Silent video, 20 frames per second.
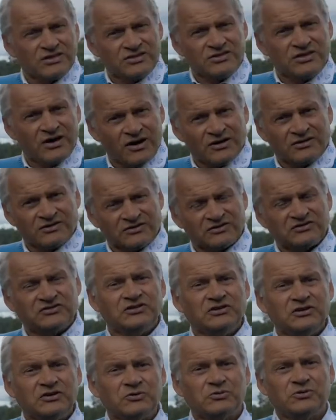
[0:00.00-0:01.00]
the
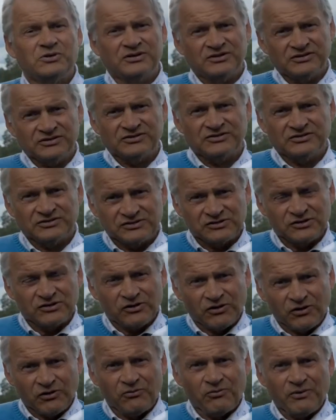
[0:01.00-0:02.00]
sequence
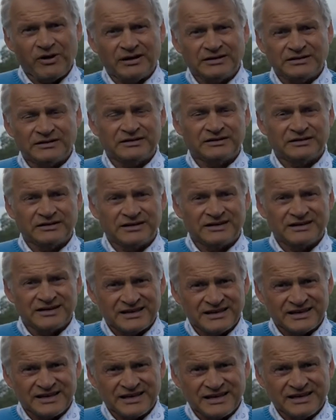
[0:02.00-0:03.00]
of what
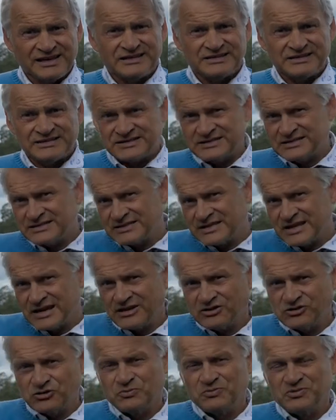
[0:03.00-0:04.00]
is
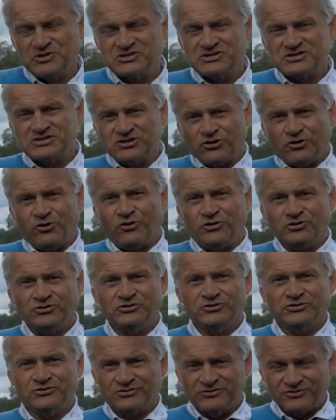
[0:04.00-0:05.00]
there to be taught
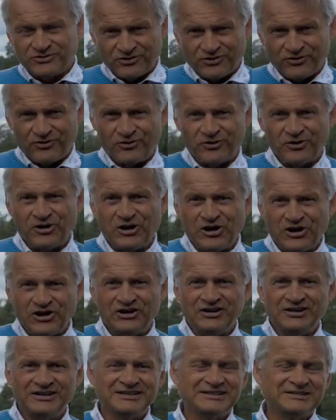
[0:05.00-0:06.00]
or learned,